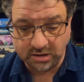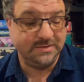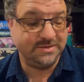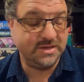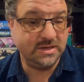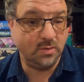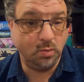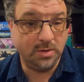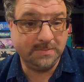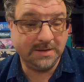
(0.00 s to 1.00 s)
The thing that
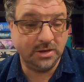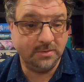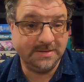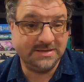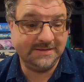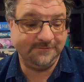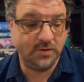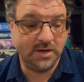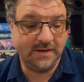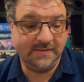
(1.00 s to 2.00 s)
would be a little bit
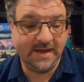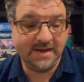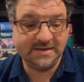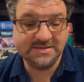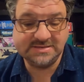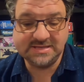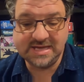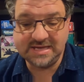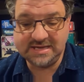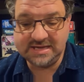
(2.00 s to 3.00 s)
different on that is
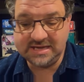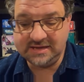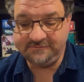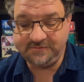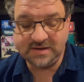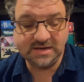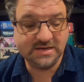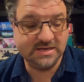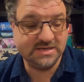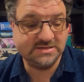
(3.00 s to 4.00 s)
that if it
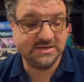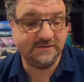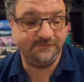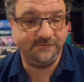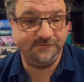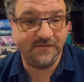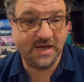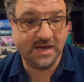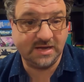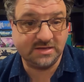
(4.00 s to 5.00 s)
is an
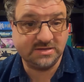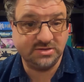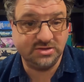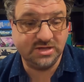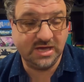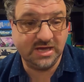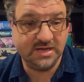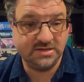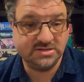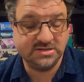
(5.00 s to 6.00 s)
effect
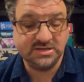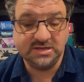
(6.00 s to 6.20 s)
that